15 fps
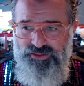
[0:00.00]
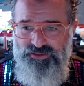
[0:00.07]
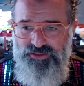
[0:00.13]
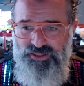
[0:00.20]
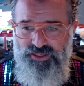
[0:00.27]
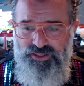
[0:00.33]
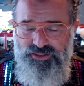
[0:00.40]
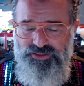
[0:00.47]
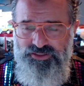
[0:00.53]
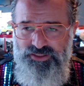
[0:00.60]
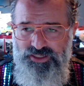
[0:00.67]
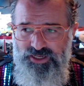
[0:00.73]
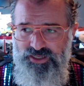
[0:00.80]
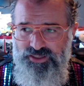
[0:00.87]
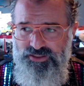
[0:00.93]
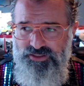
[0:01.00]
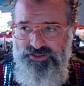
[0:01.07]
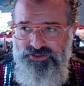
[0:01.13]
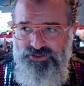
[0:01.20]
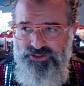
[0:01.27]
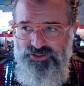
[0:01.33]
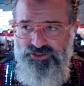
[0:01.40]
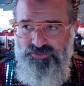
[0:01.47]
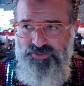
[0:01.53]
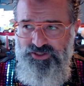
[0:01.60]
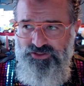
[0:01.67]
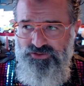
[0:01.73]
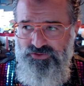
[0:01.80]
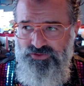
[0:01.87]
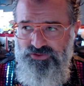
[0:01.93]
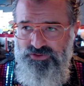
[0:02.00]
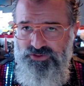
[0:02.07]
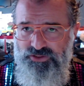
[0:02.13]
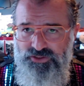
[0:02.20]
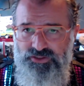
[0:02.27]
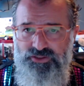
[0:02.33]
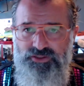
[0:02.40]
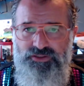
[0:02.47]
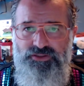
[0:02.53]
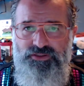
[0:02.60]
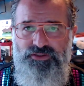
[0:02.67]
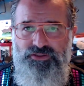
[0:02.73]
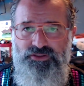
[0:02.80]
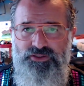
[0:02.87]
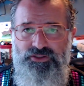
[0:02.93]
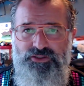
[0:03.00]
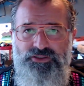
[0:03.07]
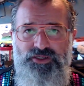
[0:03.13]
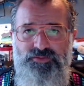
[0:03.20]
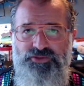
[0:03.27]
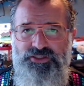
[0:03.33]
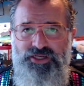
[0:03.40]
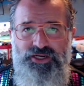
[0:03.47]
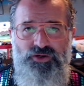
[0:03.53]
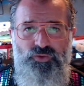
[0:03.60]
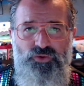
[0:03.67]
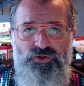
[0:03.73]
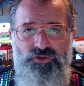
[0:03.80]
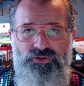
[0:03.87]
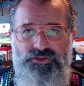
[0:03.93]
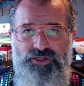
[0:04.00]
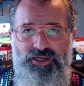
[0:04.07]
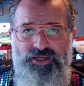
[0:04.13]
It's honestly not judgmental to the Substack world.